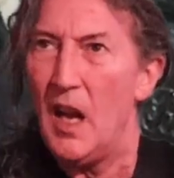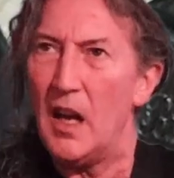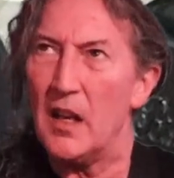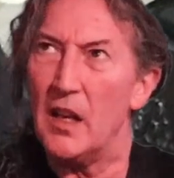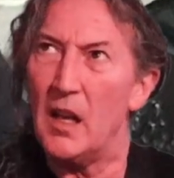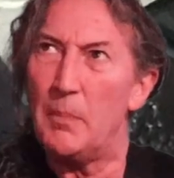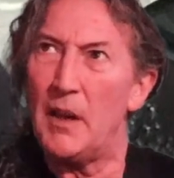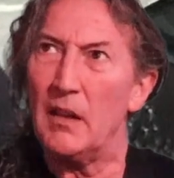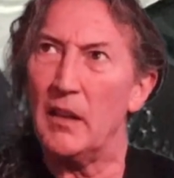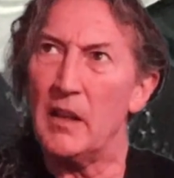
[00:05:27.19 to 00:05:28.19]
And
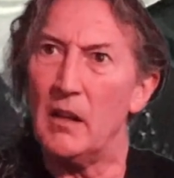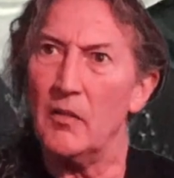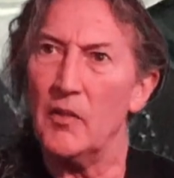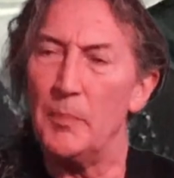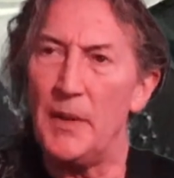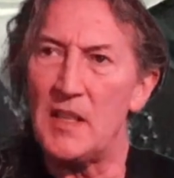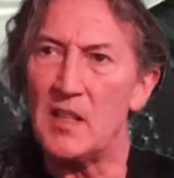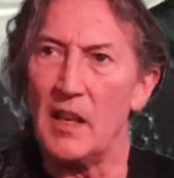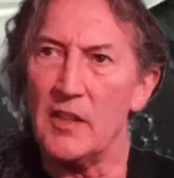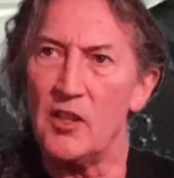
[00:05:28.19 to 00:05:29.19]
apparently on the B
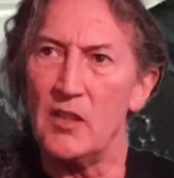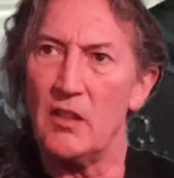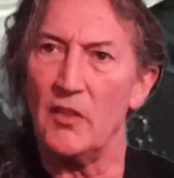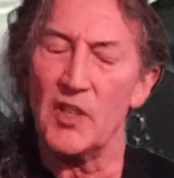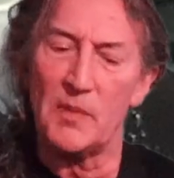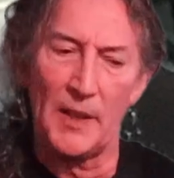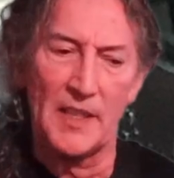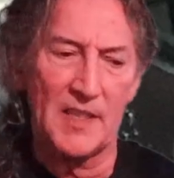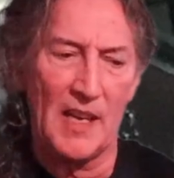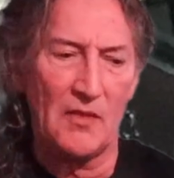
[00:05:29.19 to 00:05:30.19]
selection, on the
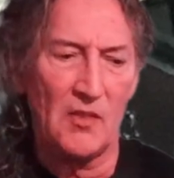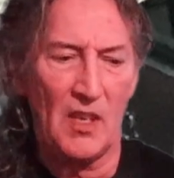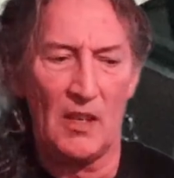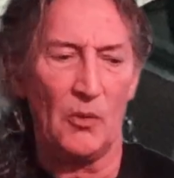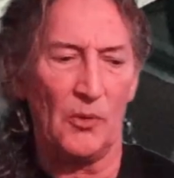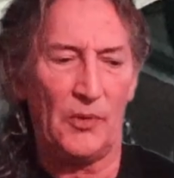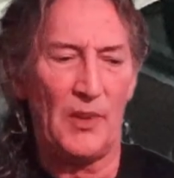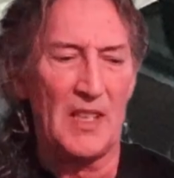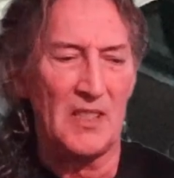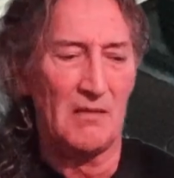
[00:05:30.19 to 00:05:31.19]
split sound, you get all
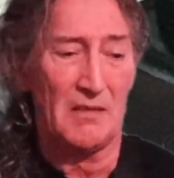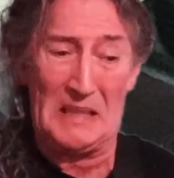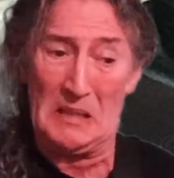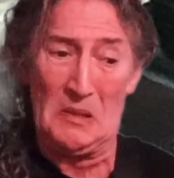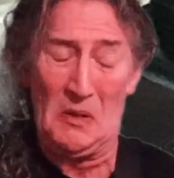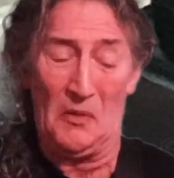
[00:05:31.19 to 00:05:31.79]
three. Not